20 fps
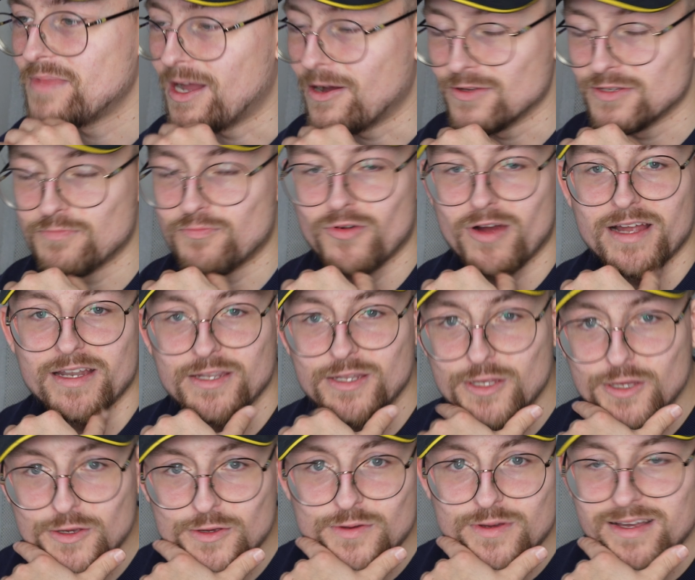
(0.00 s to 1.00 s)
That was brand
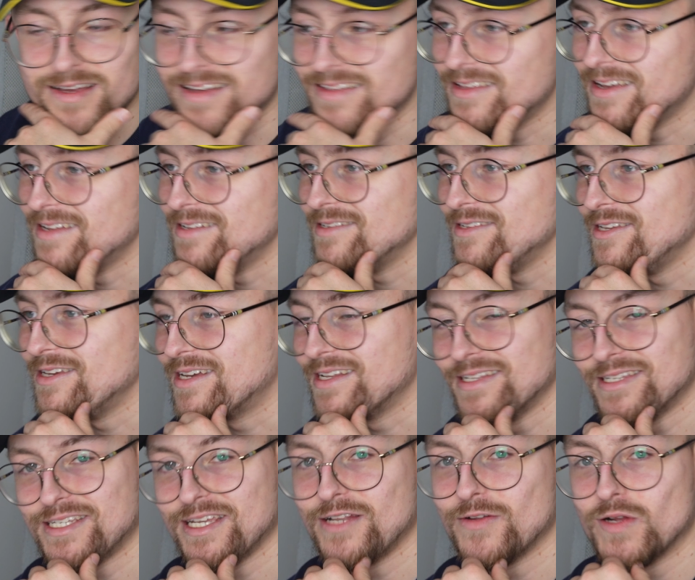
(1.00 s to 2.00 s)
new, and then you're
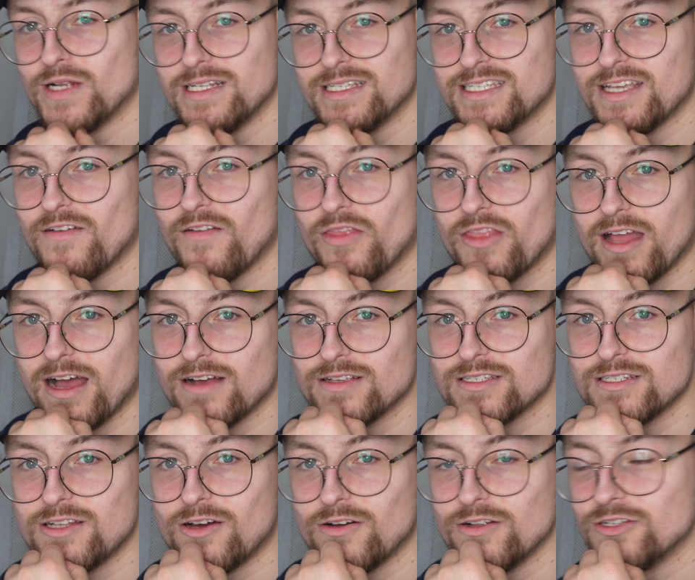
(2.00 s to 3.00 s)
considering
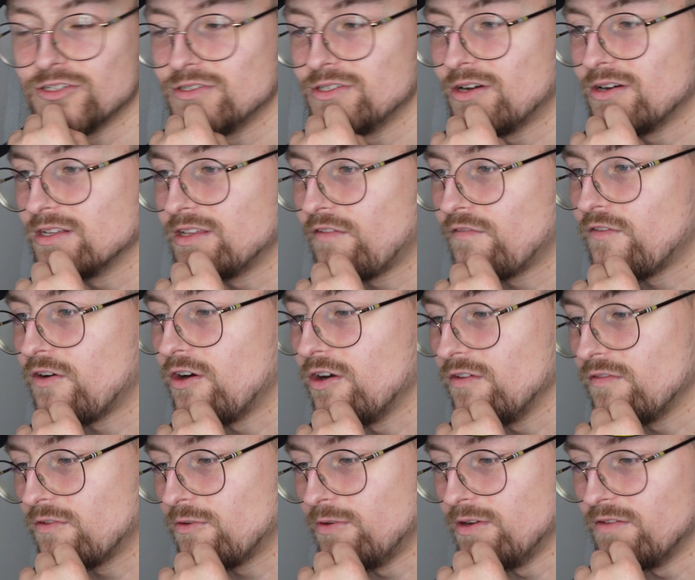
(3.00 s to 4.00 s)

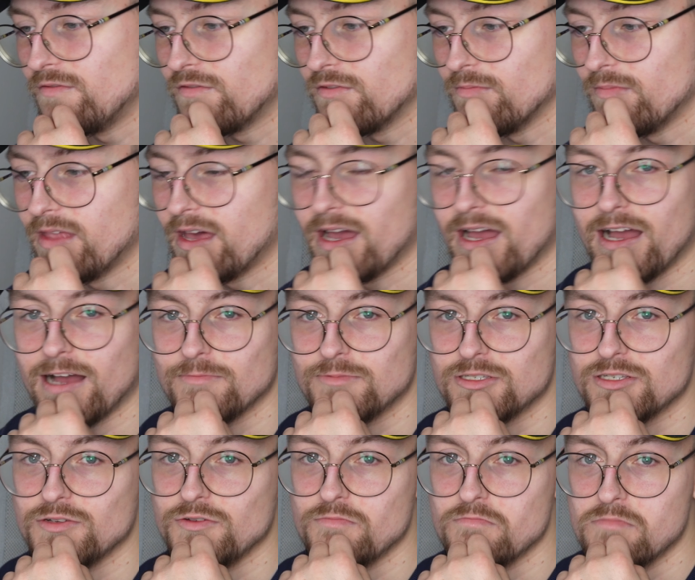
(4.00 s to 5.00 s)
£7,995 from that
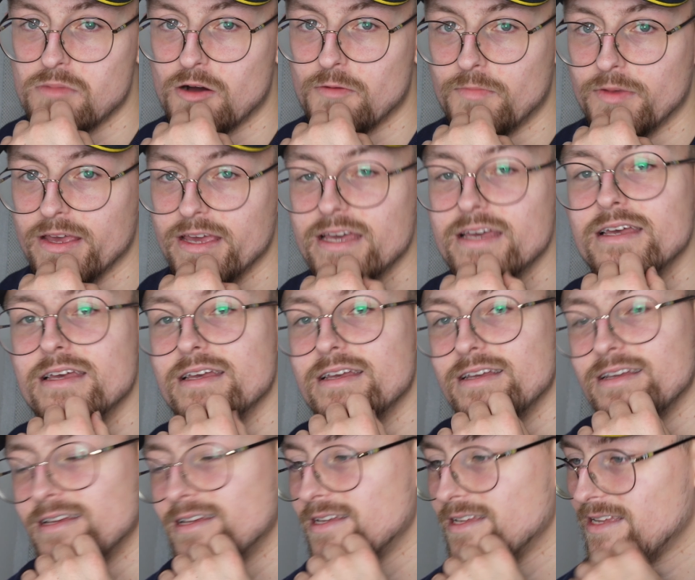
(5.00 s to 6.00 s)
absolute muppet.
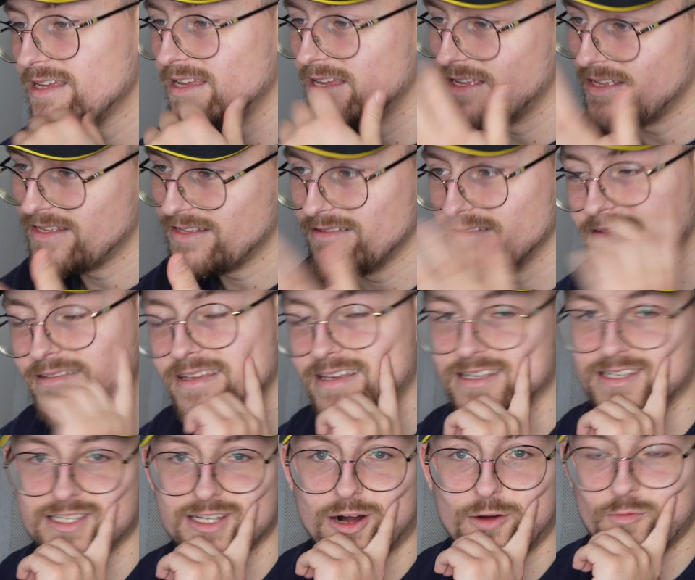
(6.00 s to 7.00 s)

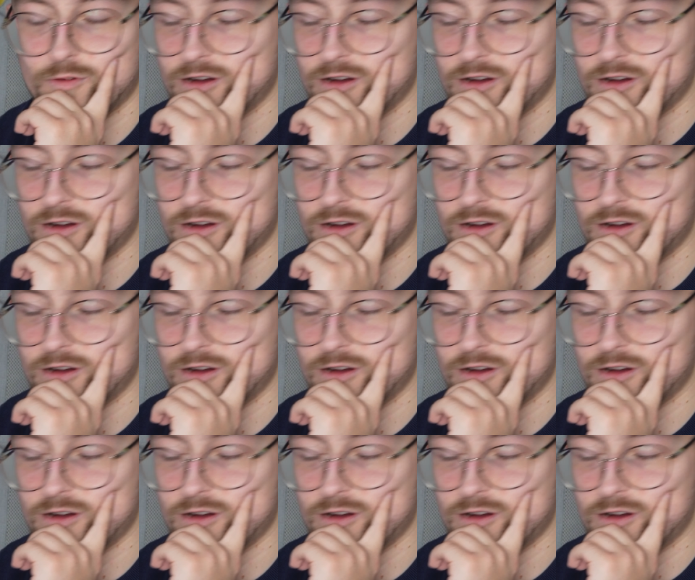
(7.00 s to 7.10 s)
It's not